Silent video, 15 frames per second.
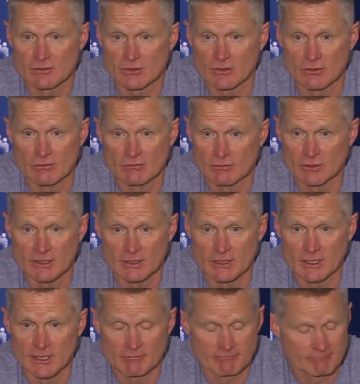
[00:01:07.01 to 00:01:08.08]
So we
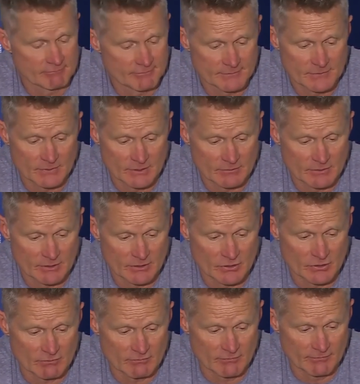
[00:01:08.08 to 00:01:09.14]

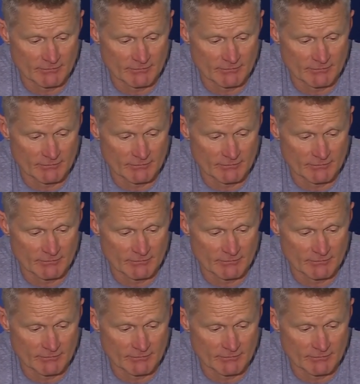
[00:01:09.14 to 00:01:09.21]
just